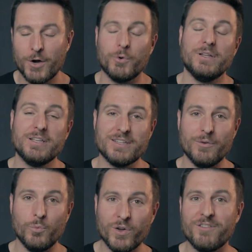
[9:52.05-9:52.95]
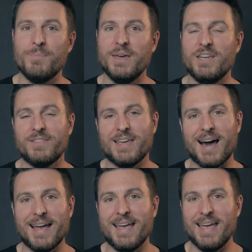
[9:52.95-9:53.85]
Or at least it would have been if the
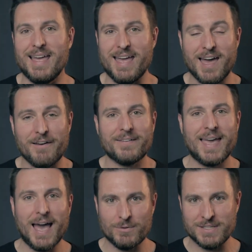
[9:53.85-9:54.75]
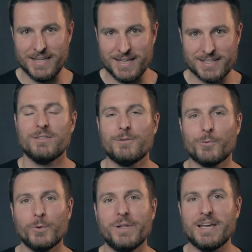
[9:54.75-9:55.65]
IAAF counted it. The
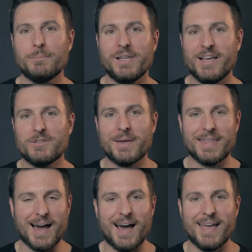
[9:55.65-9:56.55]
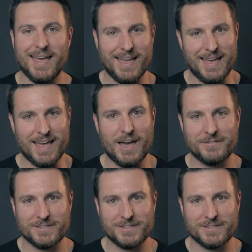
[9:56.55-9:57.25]
ruling in place by the IAAF